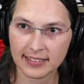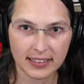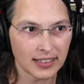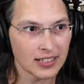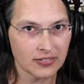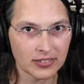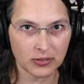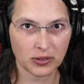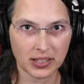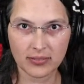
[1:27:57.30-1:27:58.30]
if
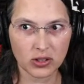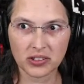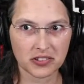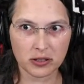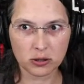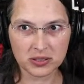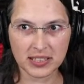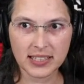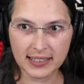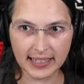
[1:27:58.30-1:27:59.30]
we have all zeros
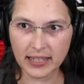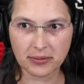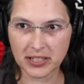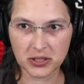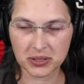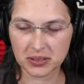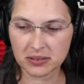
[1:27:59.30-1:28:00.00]
in the A register,